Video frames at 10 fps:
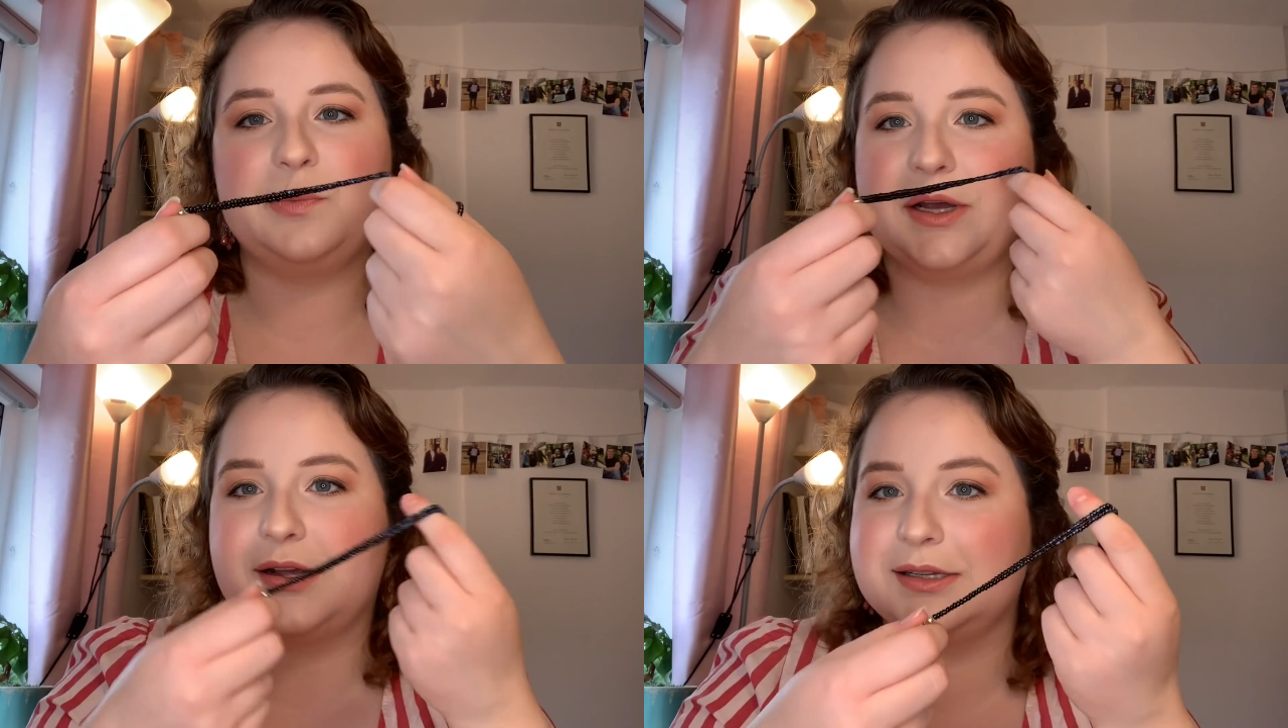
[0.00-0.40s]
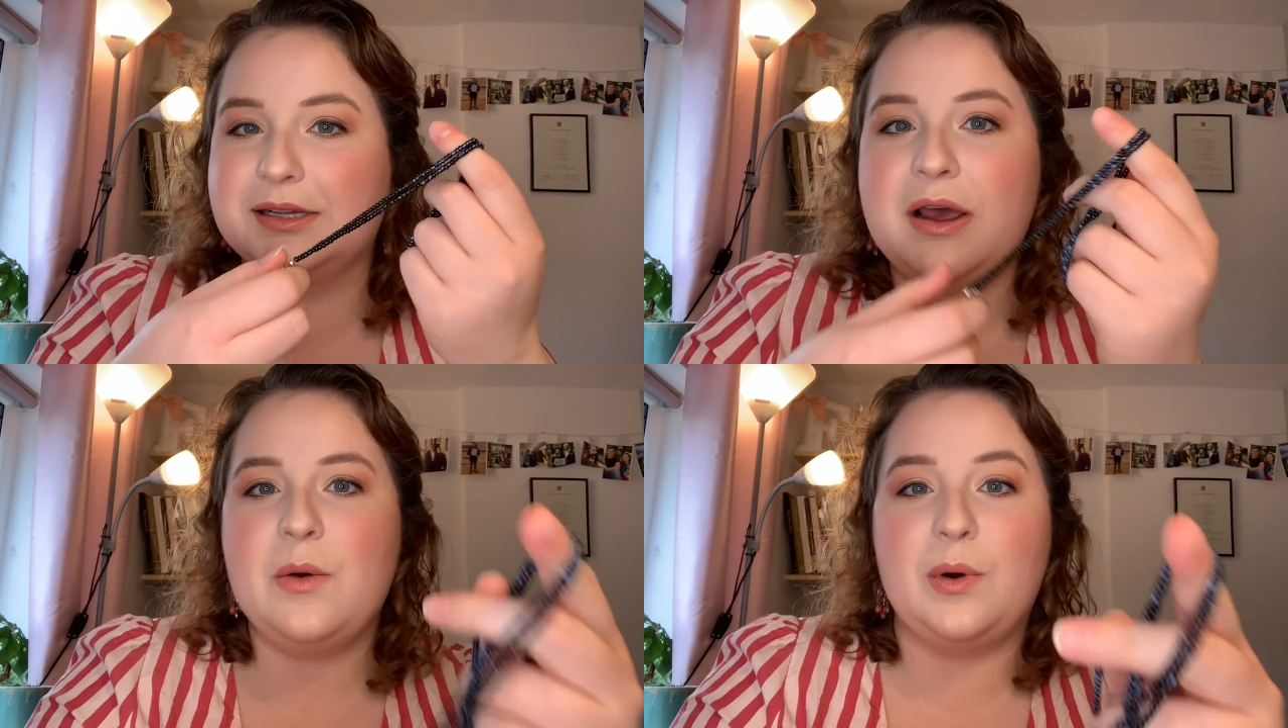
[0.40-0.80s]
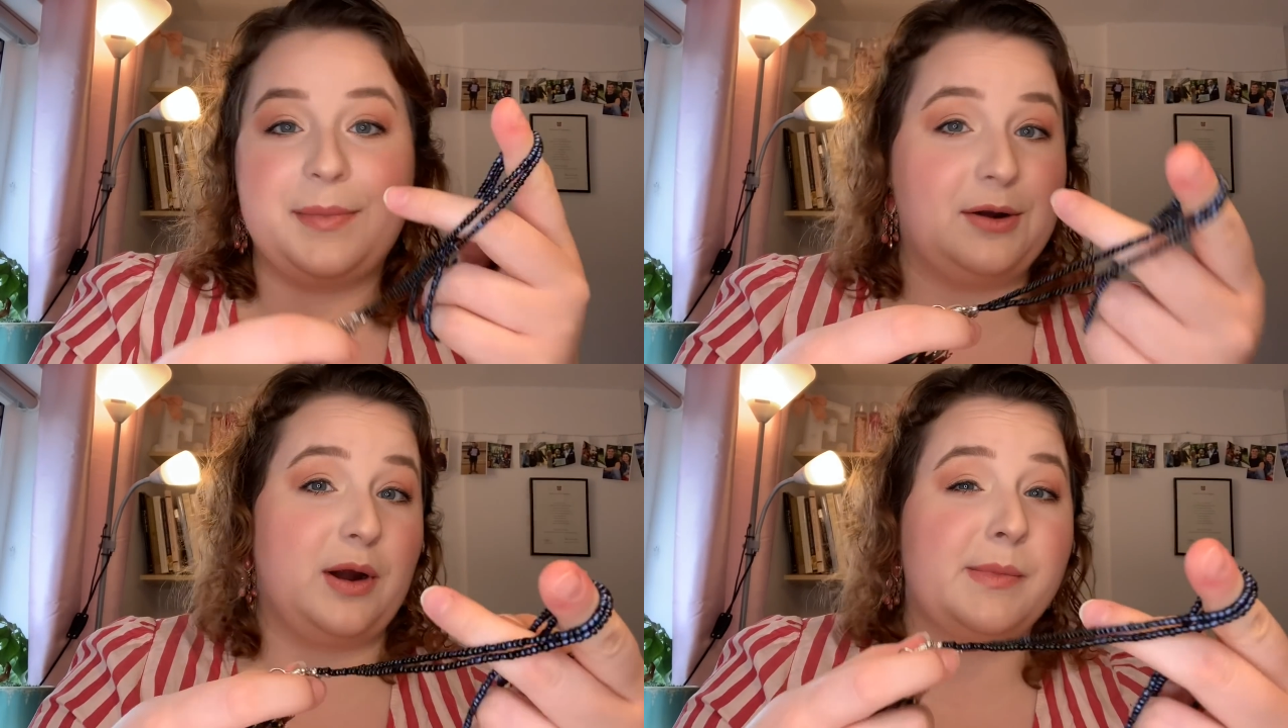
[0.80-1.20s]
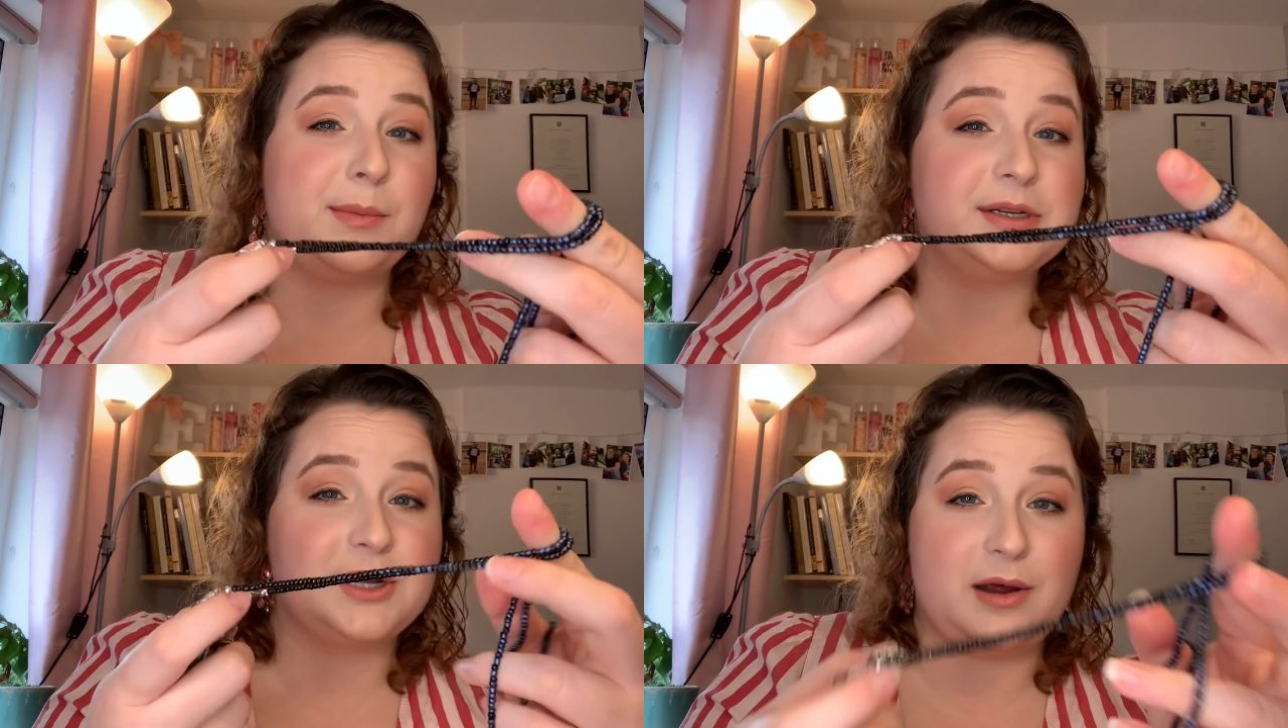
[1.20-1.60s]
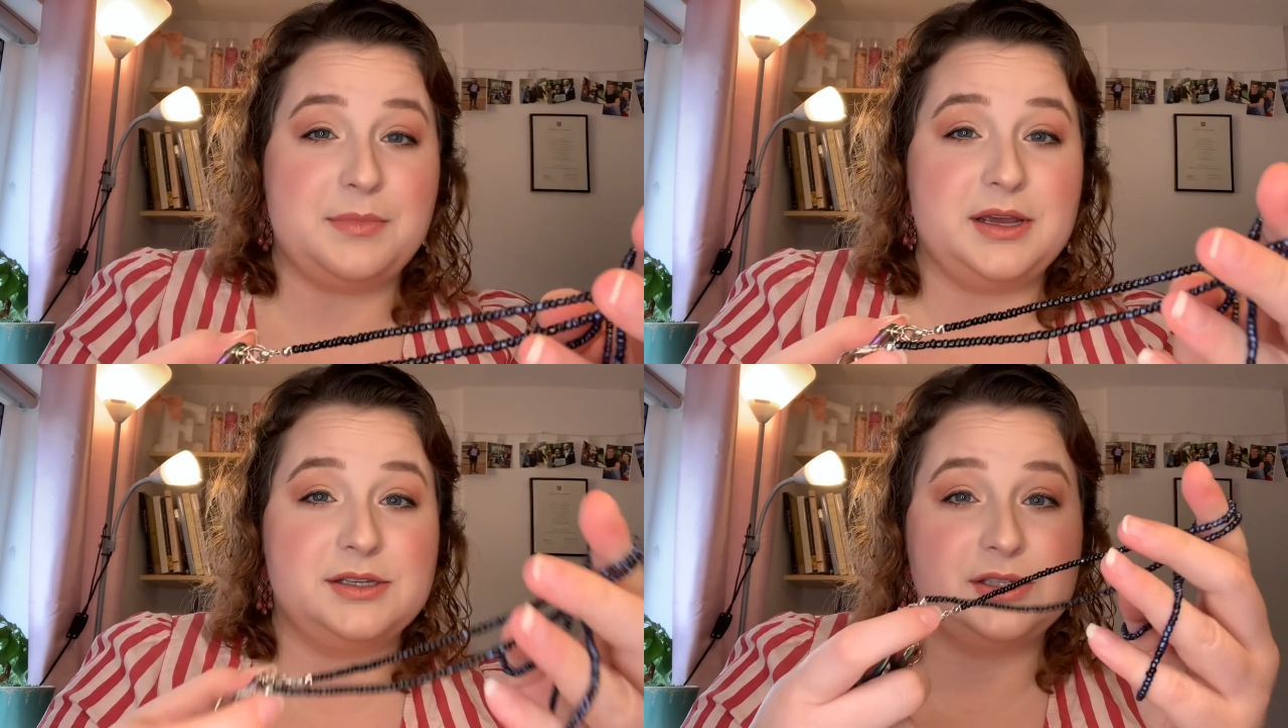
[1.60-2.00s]
because when my grandmama taught
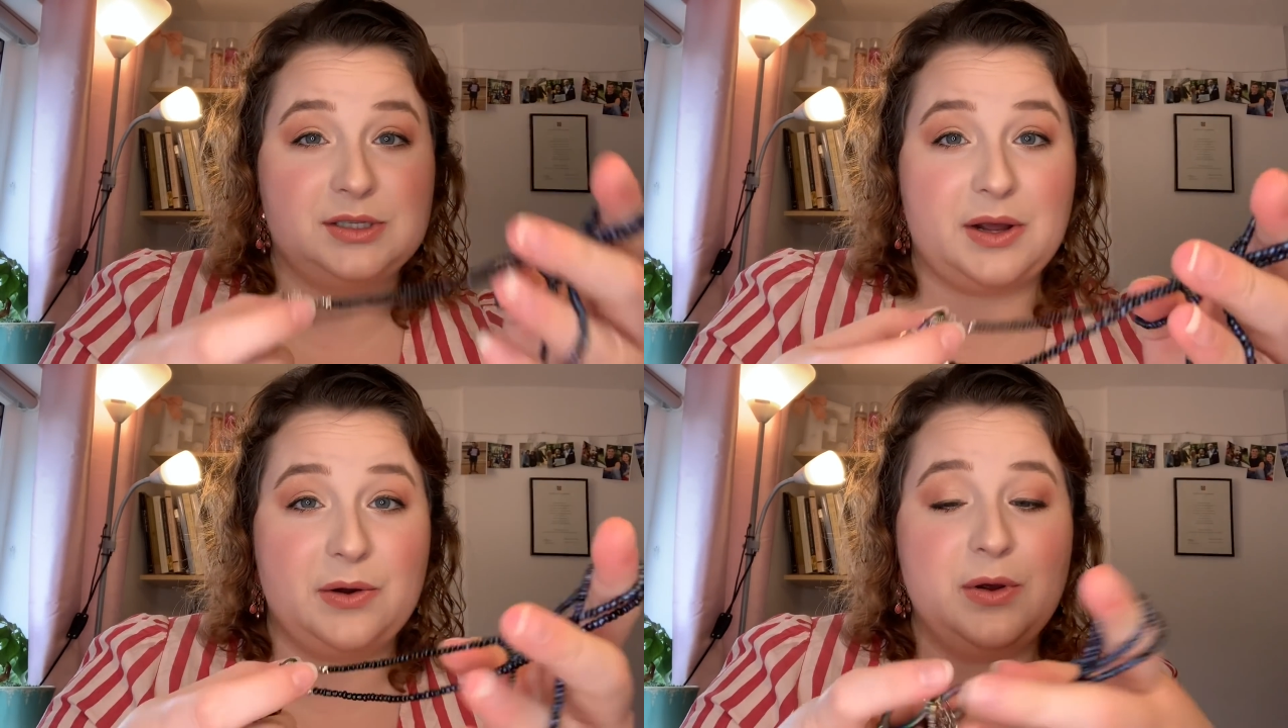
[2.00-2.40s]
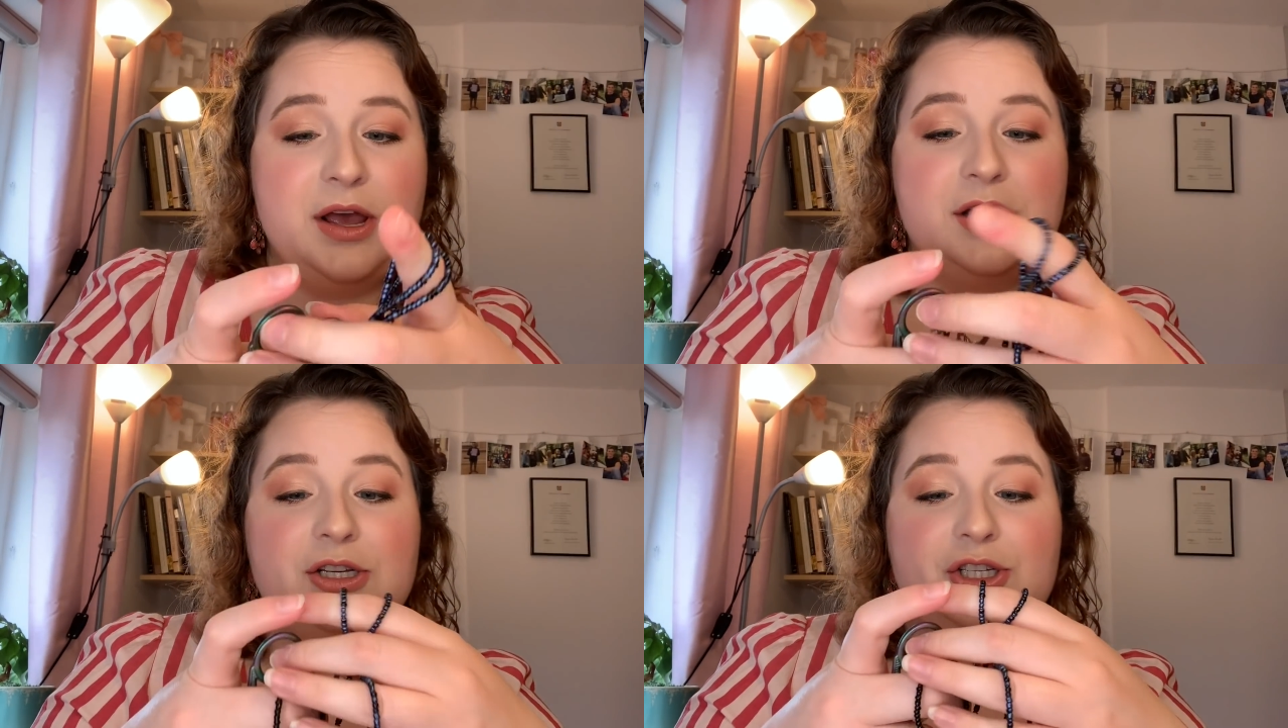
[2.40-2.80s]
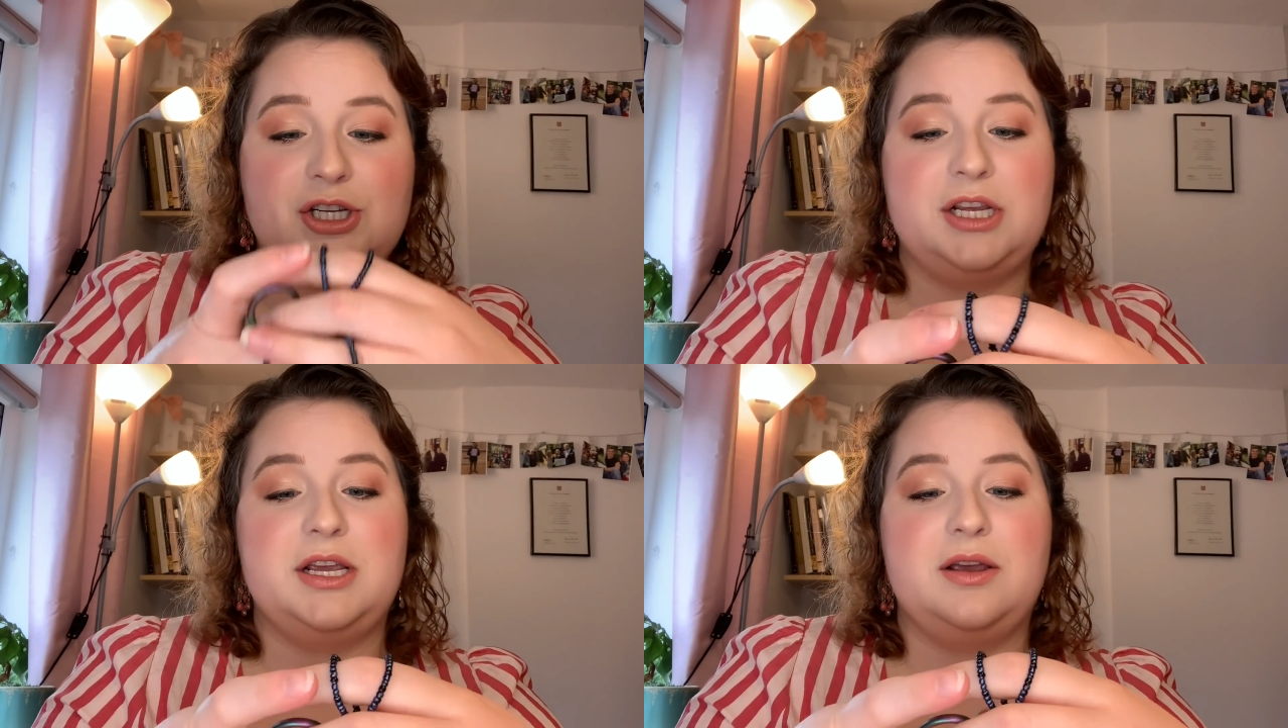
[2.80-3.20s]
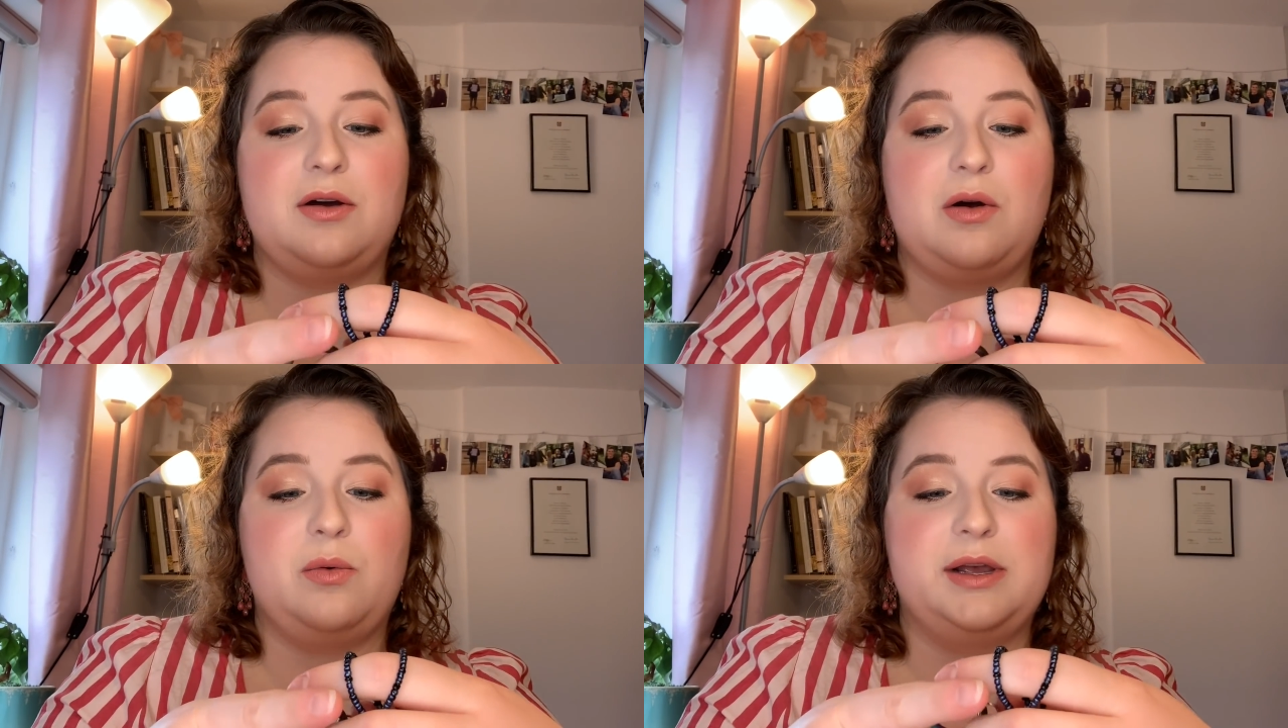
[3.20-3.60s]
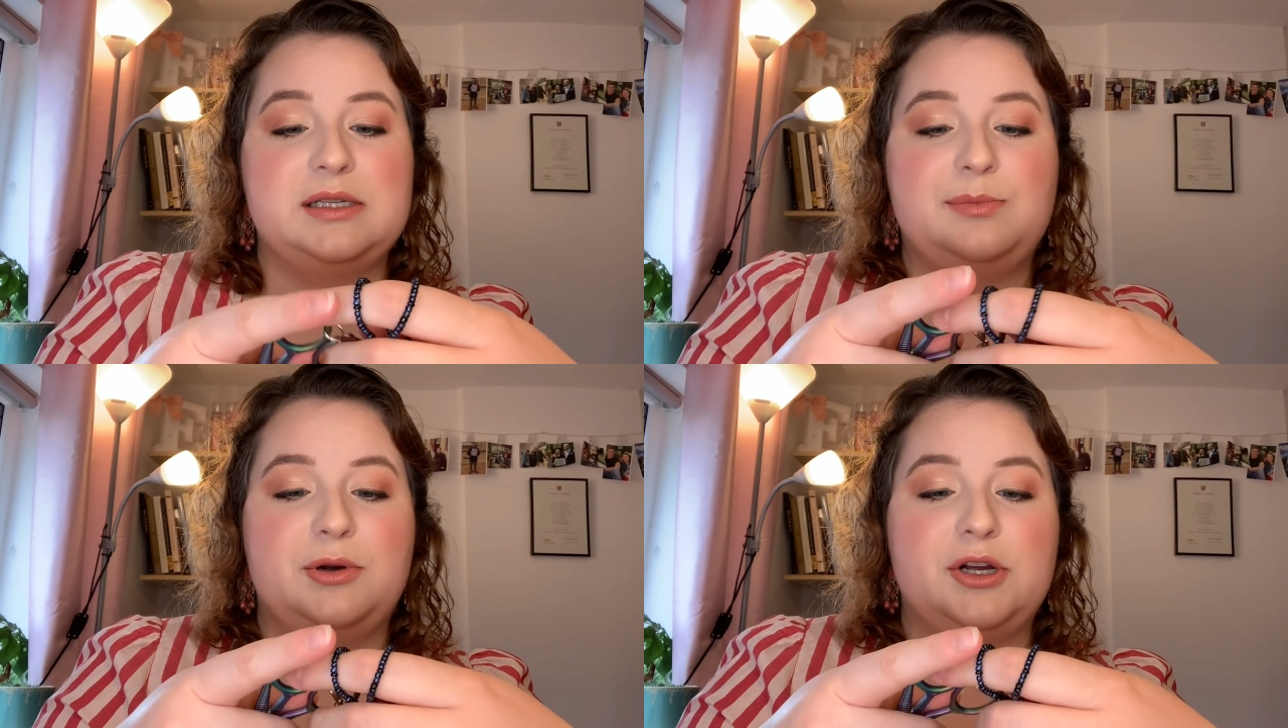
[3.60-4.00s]
me to sew, she
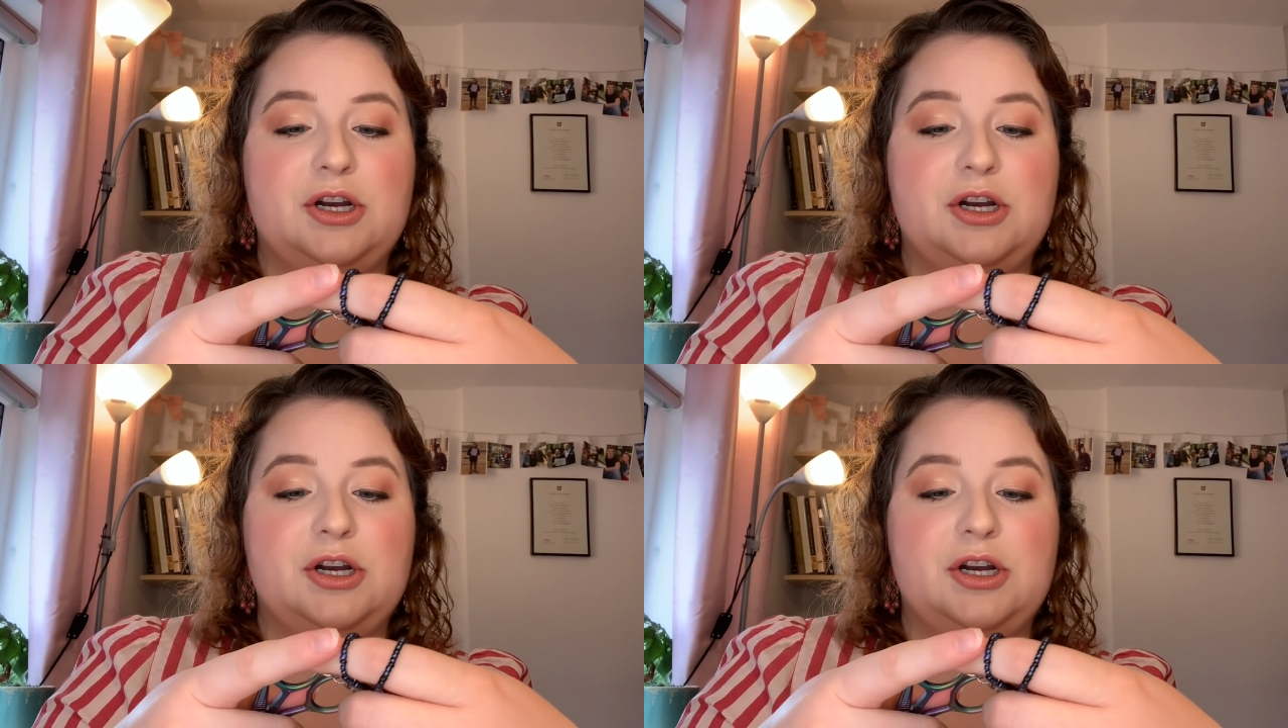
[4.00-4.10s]
always put